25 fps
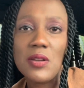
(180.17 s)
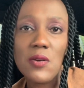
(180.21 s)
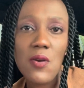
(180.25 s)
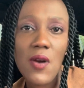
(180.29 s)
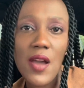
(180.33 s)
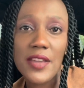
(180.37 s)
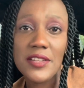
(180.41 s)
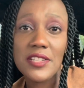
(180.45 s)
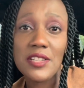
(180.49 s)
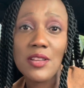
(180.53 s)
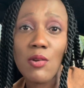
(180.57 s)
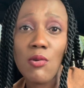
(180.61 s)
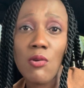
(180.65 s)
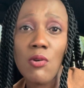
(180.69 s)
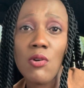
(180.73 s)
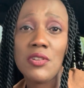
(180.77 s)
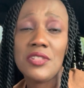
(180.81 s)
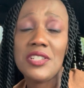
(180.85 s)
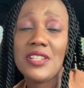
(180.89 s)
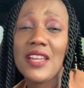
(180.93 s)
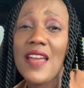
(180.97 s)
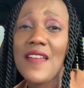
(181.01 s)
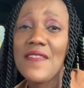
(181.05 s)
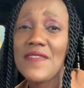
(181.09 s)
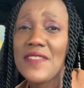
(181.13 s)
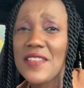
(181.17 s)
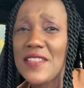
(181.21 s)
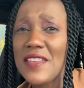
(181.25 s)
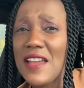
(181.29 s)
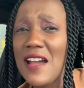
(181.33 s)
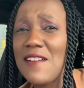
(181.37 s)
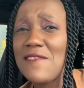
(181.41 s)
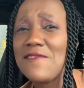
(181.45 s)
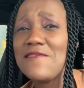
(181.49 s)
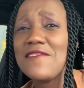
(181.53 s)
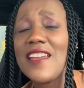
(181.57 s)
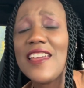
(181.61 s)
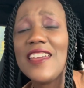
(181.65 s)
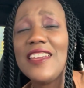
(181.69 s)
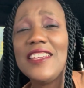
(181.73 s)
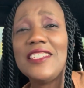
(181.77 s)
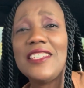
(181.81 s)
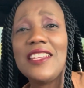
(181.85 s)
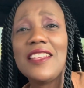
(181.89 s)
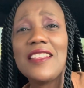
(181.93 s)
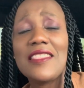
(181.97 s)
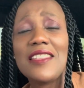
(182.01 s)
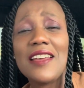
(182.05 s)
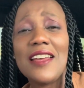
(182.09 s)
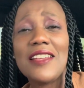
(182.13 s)
quite a lot. And then after
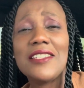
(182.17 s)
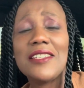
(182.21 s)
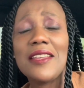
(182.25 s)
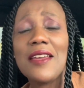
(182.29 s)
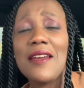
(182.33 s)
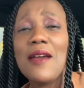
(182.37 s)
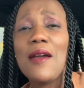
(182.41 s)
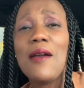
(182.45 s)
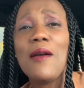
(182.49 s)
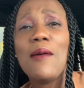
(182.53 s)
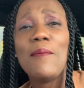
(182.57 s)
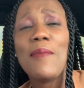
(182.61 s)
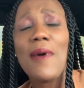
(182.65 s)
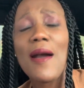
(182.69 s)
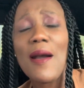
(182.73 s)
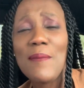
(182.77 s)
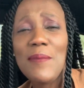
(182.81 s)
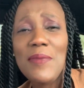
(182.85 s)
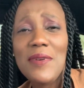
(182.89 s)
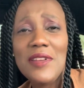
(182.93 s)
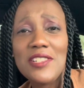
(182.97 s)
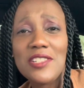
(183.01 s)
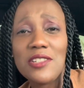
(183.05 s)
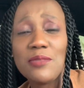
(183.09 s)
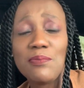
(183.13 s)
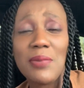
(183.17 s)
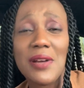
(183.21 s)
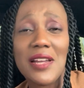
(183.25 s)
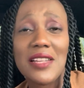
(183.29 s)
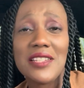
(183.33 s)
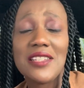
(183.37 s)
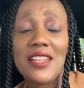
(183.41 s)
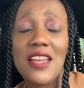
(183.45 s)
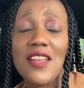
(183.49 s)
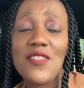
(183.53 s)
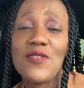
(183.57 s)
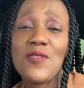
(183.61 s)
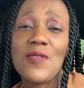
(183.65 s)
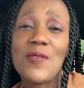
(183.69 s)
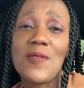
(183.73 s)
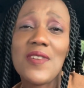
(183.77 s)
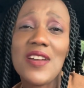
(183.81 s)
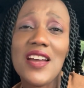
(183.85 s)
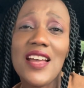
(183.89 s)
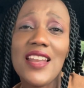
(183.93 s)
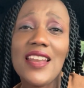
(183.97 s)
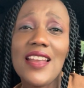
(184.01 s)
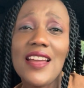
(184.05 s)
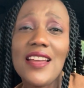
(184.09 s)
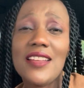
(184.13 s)
hitting that publish button, you
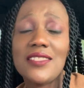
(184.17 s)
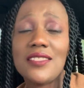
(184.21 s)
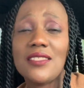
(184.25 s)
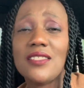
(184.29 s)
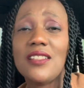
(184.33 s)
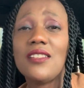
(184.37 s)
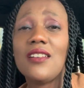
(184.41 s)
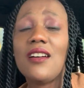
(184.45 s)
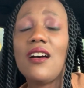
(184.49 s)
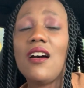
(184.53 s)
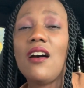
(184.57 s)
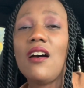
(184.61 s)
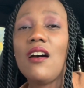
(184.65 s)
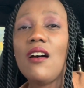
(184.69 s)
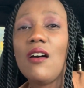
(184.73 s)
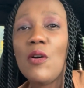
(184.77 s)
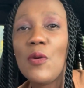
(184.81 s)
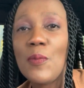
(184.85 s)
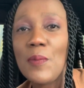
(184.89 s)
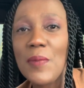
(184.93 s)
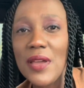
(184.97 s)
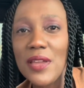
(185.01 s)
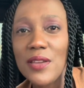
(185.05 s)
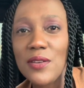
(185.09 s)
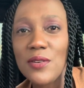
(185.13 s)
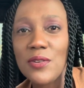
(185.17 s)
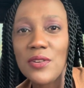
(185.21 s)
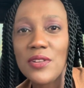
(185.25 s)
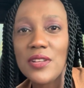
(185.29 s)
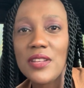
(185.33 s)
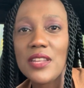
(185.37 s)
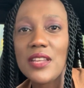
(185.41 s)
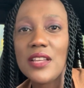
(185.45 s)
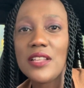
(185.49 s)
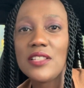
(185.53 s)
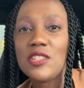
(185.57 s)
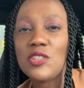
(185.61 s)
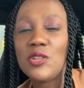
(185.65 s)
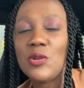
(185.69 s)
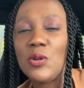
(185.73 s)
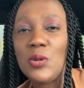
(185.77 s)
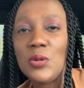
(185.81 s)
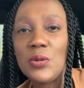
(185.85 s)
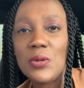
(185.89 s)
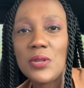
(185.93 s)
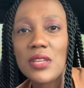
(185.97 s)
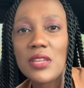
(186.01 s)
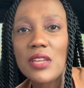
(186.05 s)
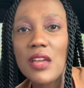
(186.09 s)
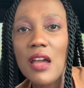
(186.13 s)
realize that, oh my goodness, you
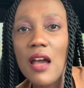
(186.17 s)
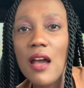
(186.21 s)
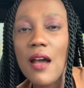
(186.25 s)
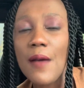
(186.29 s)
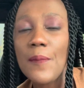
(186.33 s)
look,